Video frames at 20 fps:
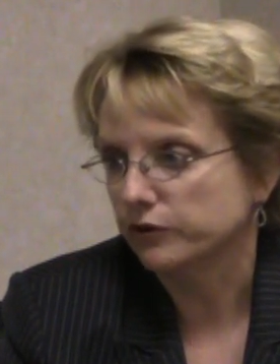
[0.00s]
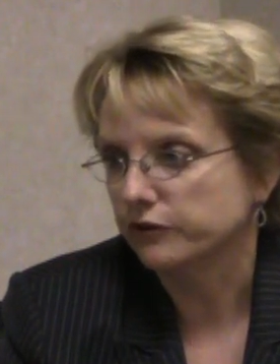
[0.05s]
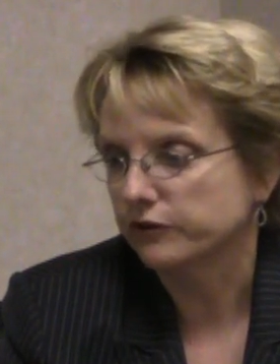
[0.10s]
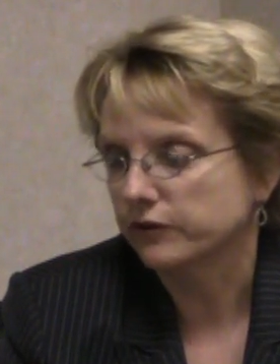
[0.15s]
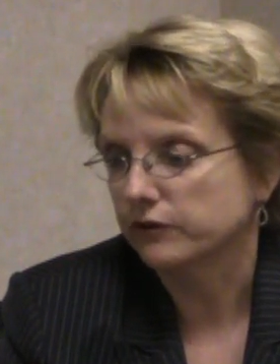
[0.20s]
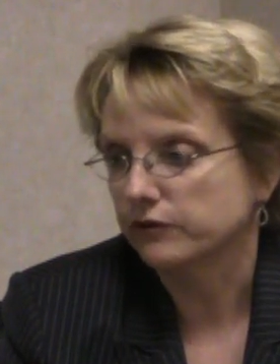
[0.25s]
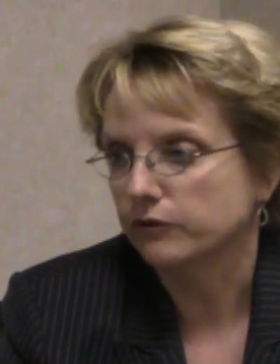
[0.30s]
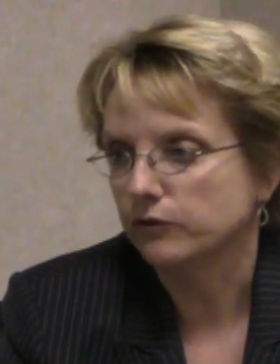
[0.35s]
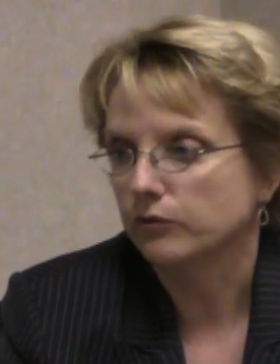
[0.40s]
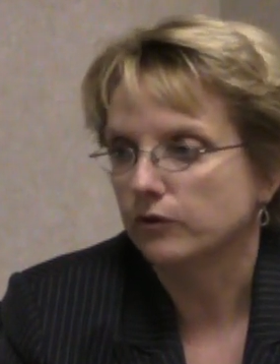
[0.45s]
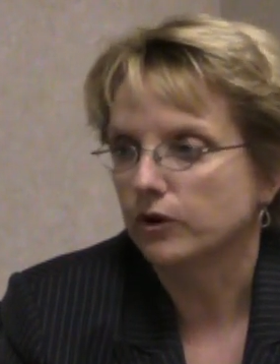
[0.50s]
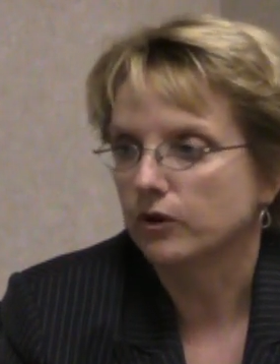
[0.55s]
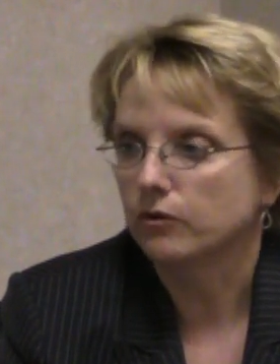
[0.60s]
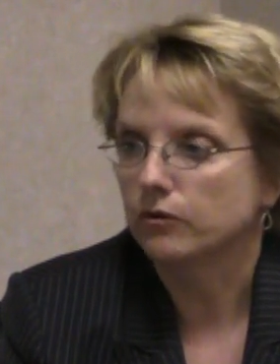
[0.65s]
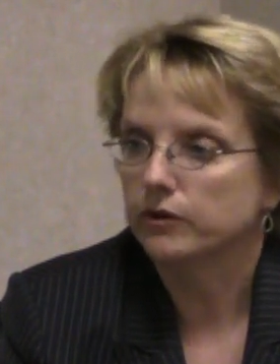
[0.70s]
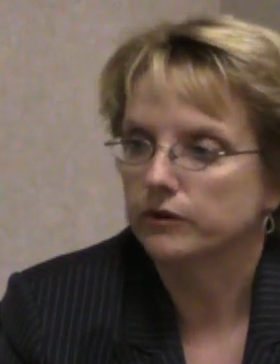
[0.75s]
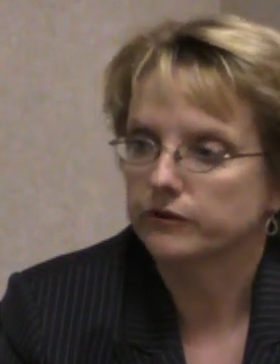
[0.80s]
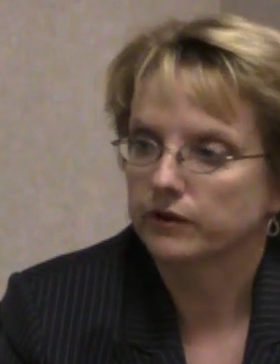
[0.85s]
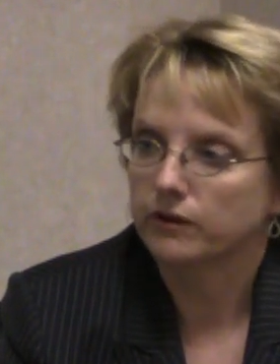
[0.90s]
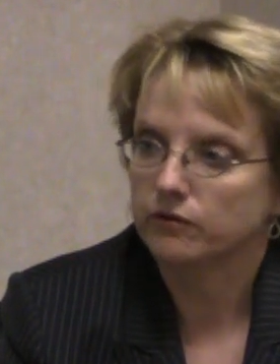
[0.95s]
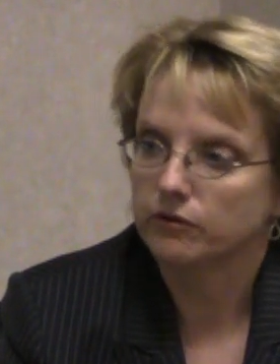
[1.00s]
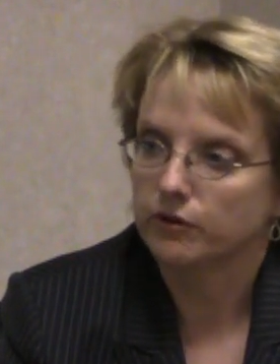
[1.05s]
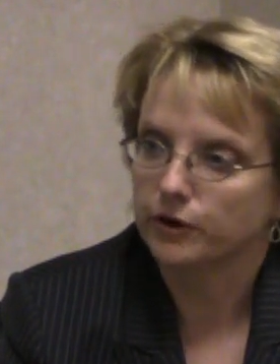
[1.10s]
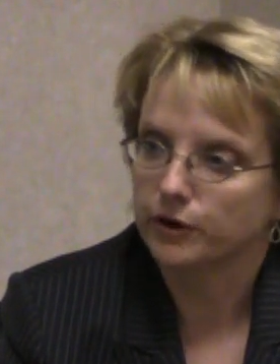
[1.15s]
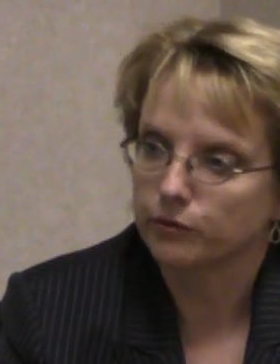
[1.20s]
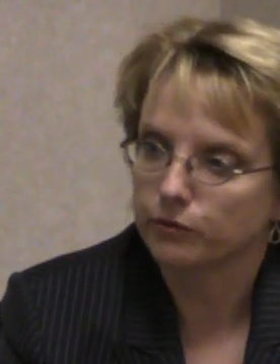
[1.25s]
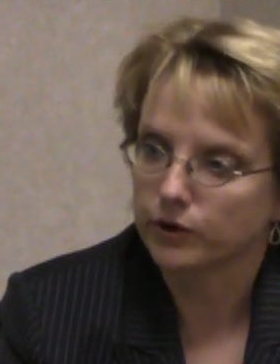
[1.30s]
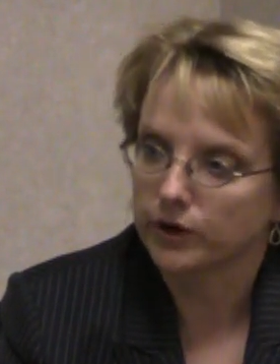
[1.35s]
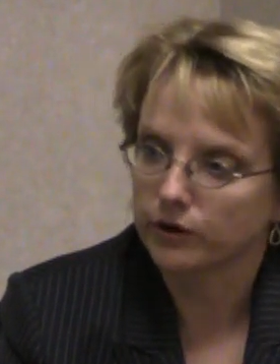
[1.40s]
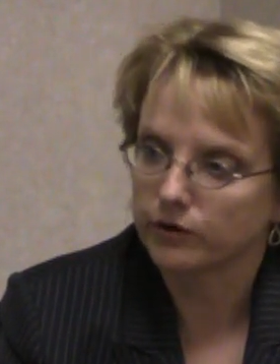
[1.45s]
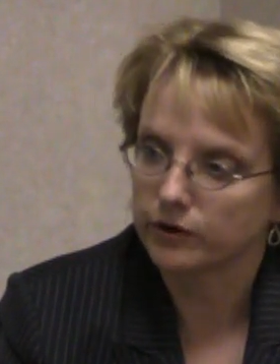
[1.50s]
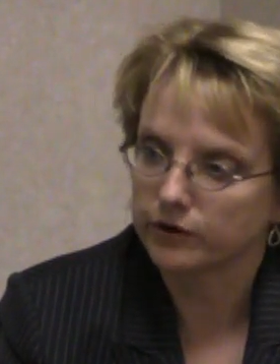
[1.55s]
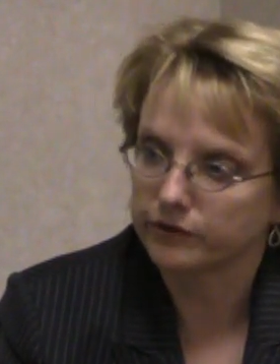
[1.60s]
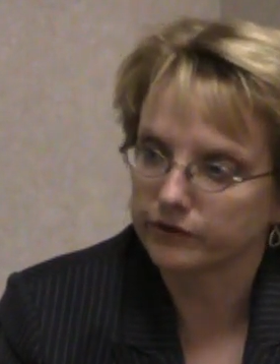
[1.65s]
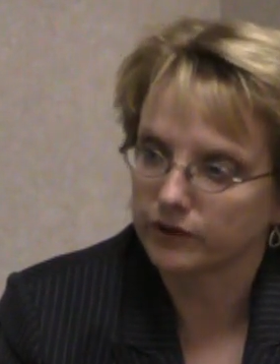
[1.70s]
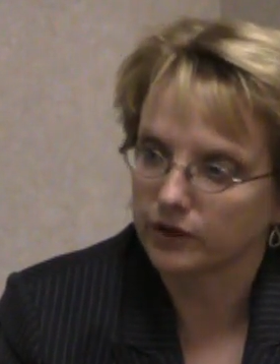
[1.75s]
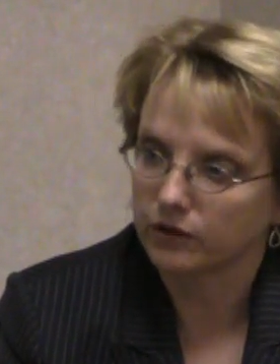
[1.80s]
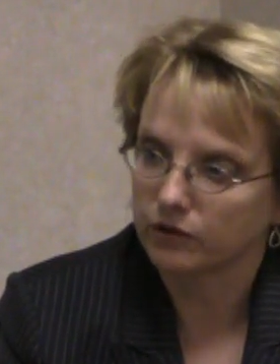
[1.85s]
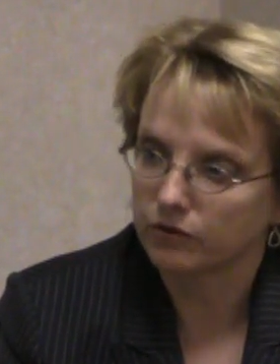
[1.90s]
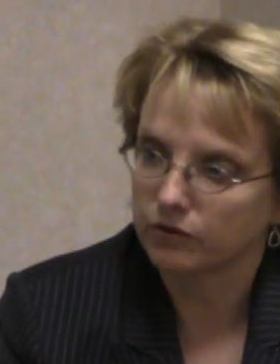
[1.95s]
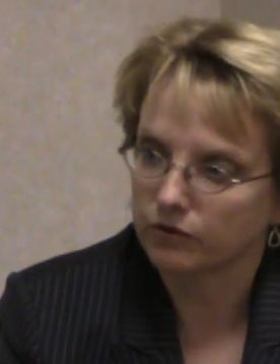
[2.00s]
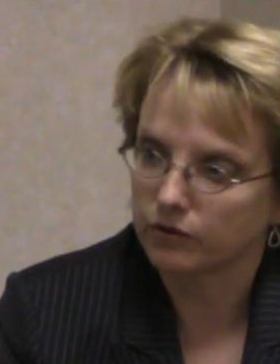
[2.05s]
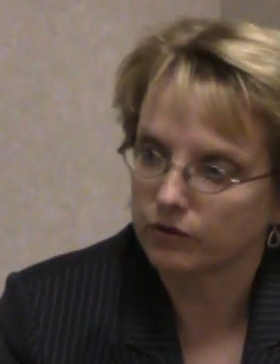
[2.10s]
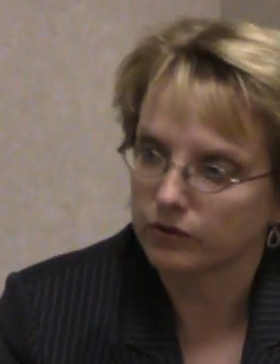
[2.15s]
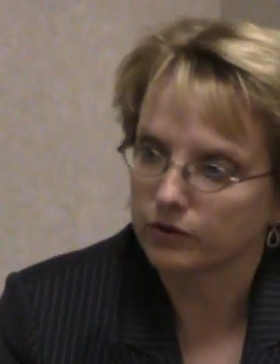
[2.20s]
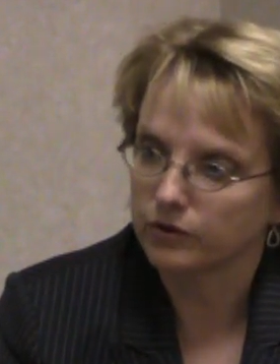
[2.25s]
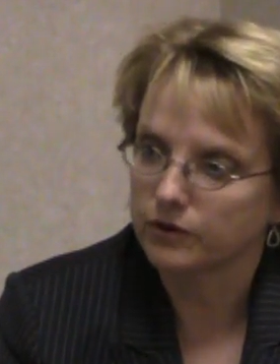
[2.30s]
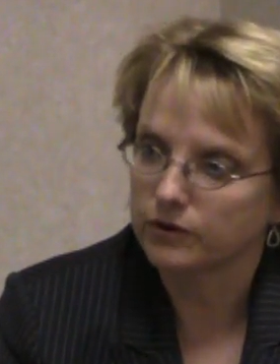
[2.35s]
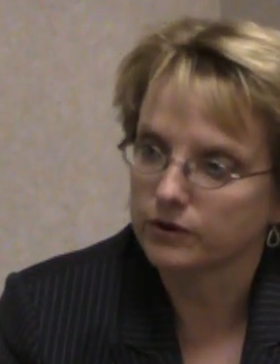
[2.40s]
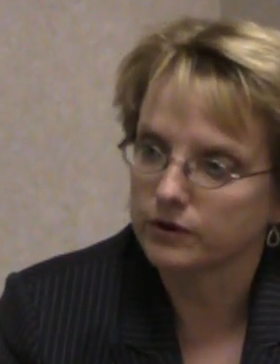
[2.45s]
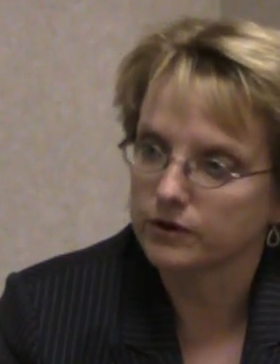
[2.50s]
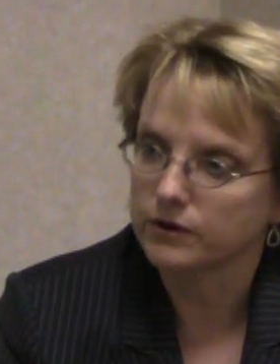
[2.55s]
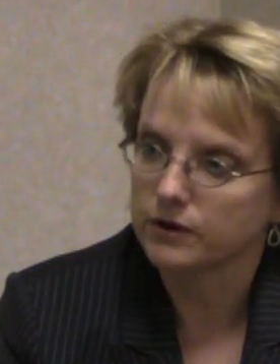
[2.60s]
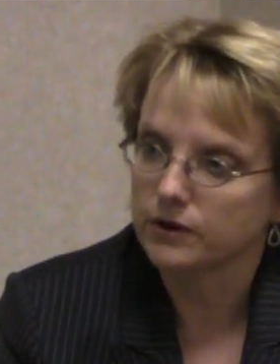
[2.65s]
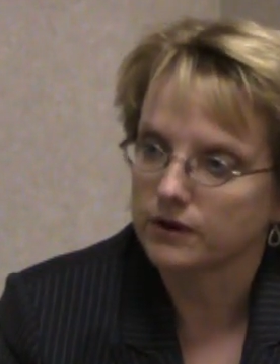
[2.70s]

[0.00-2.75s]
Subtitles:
which, as you know, is a very rigorous and thorough,